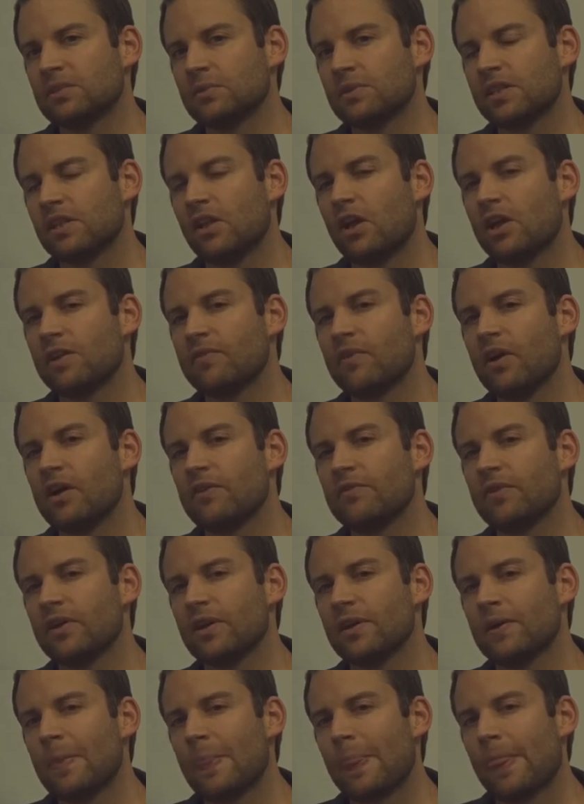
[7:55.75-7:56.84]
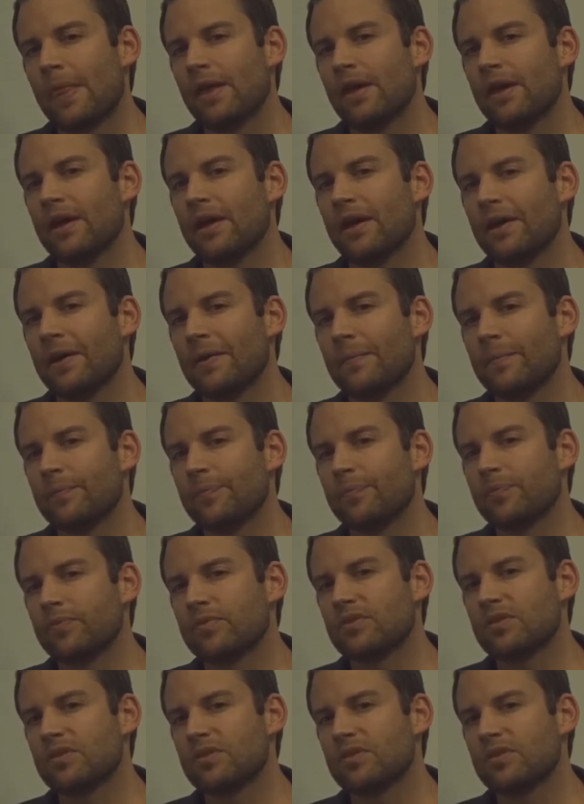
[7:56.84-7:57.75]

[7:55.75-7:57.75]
There was a lot of over